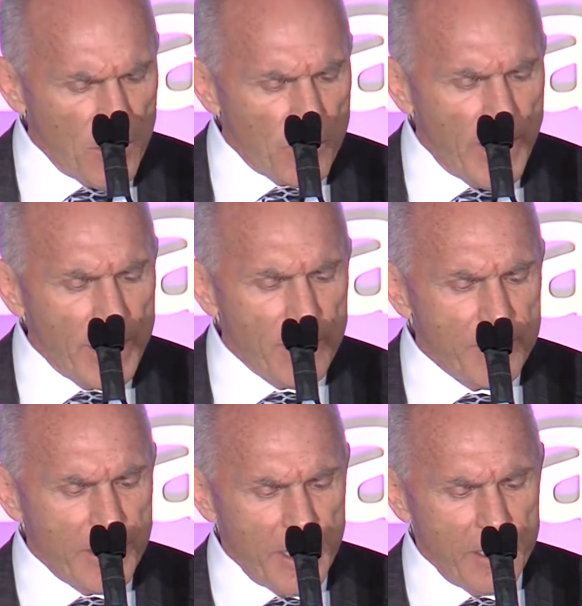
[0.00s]
Right out of
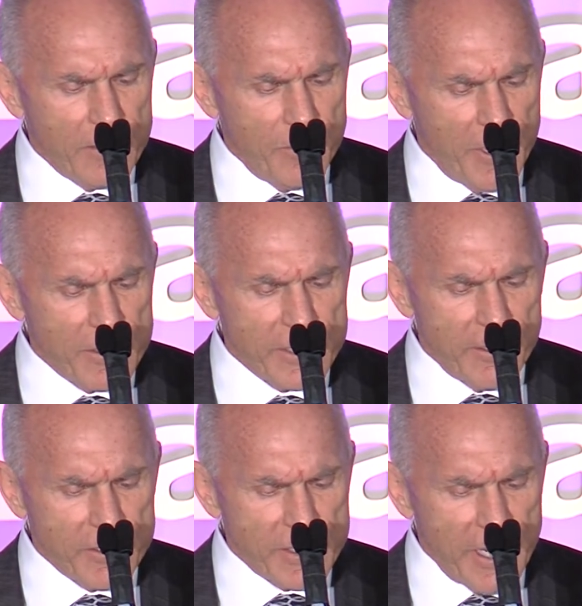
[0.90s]
the gate, the mayor set
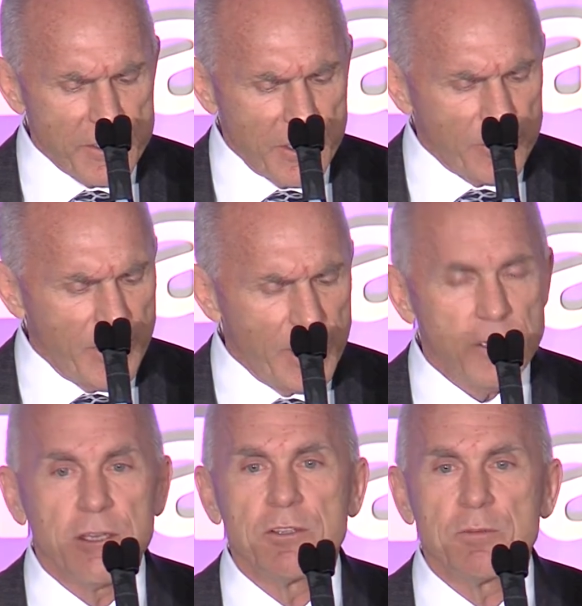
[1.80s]
her sights on creating
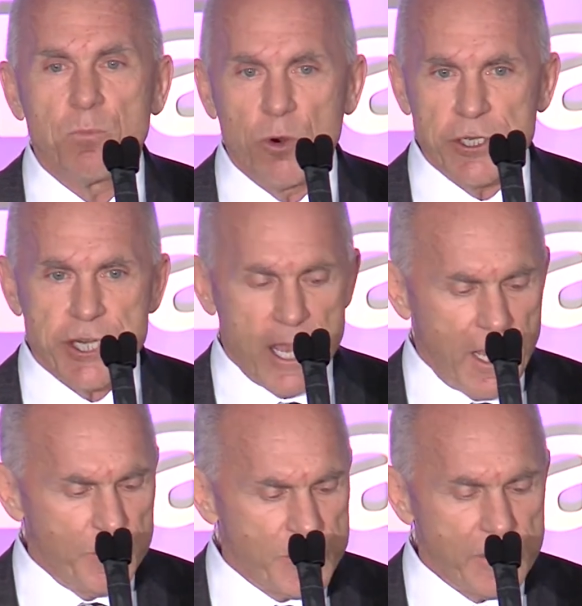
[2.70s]
more
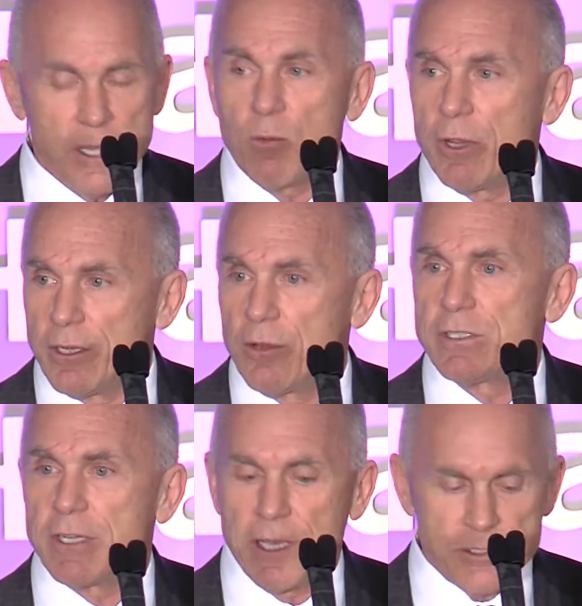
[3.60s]
jobs, and we know
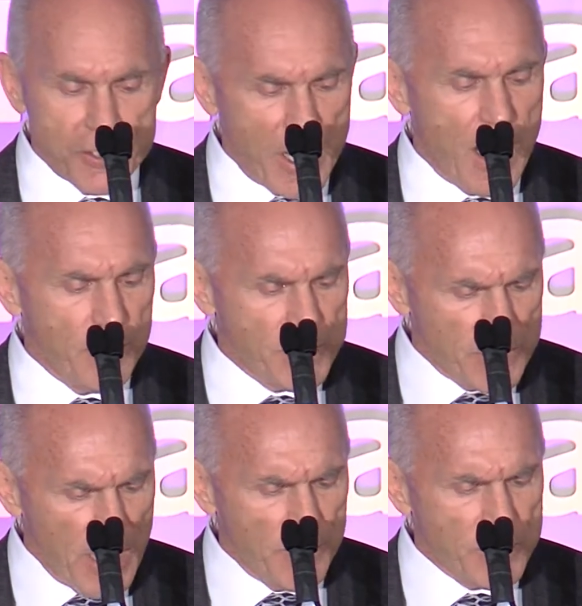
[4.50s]
today it's jobs,
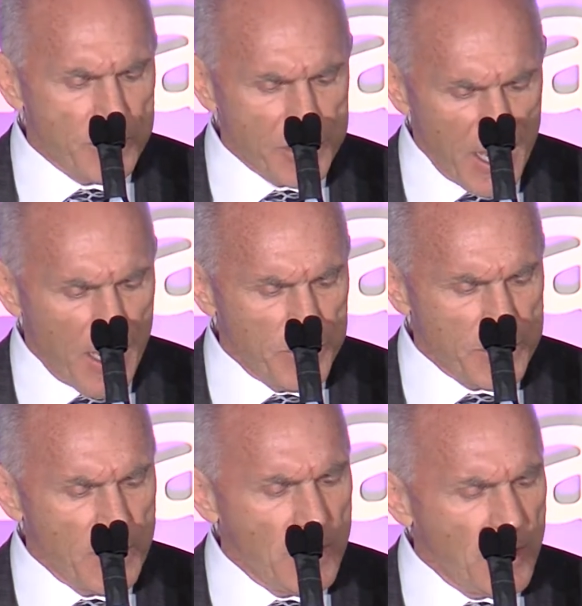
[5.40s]
jobs, and jobs,
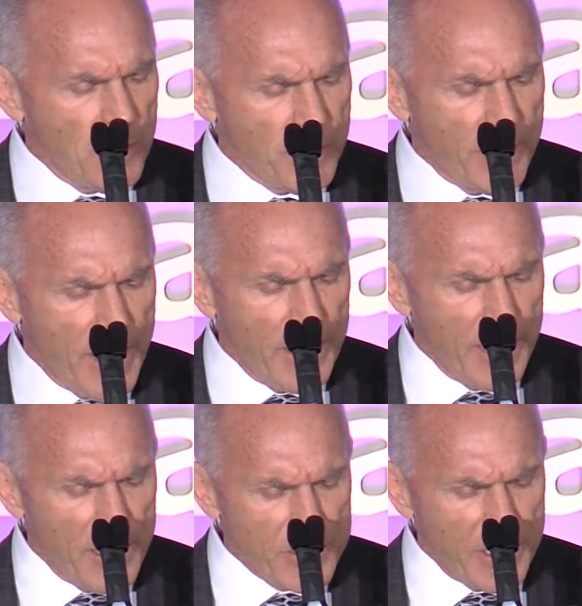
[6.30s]
providing
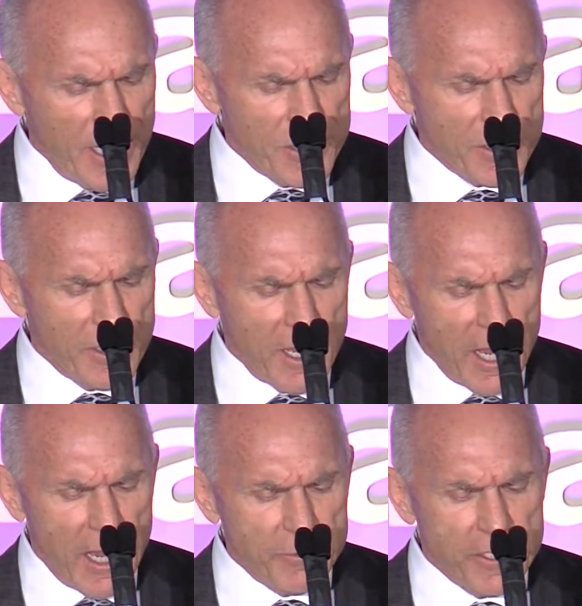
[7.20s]
education
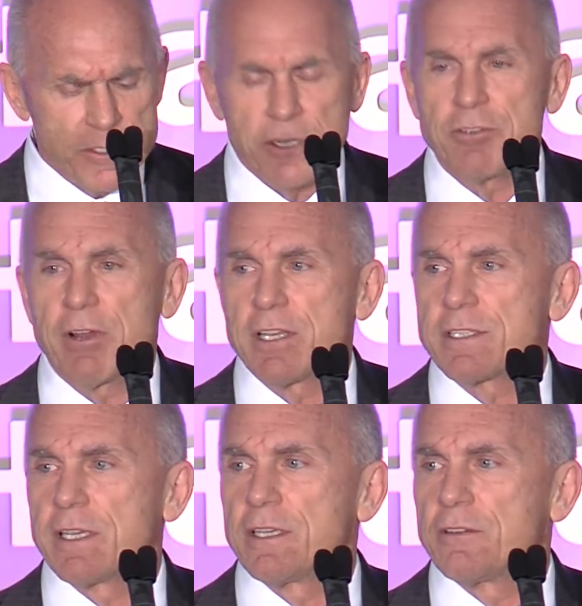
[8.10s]
options and
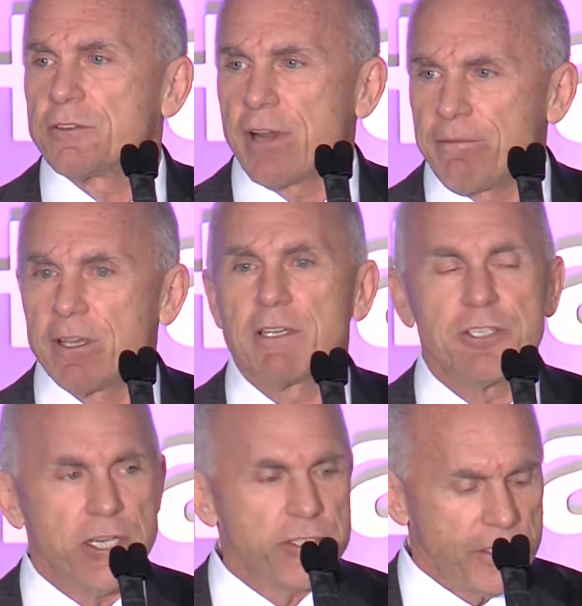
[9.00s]
addressing traffic
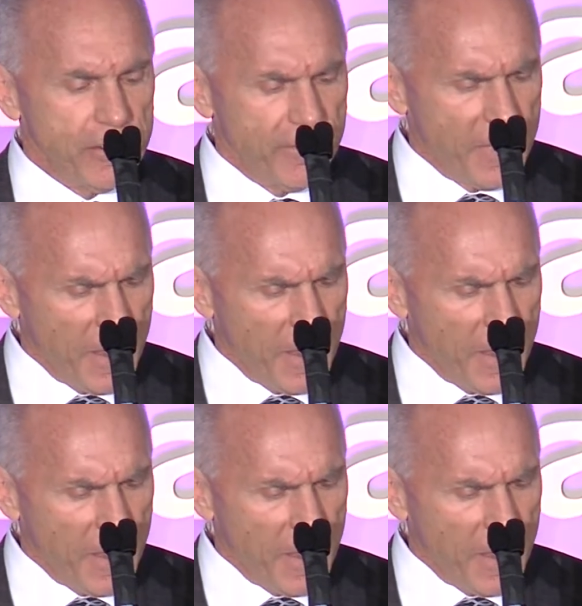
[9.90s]
congestion.